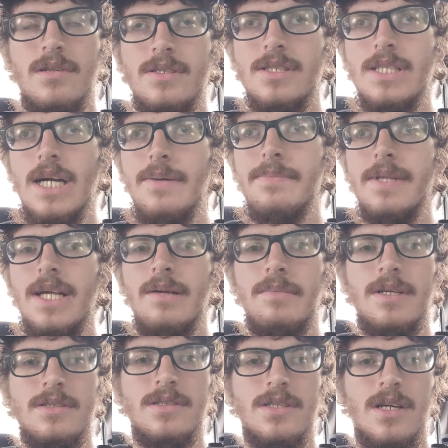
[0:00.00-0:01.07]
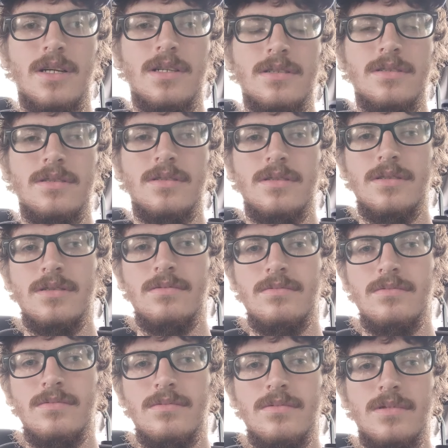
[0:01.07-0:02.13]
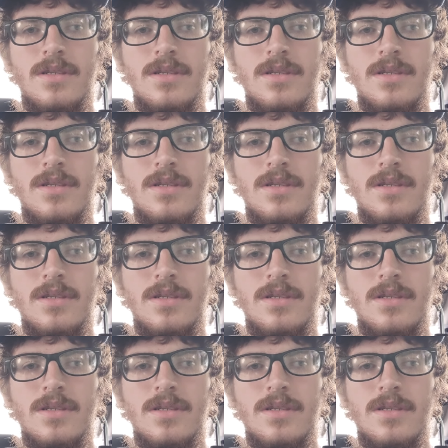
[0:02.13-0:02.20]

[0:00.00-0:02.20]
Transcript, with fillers: on top of that i'm at church and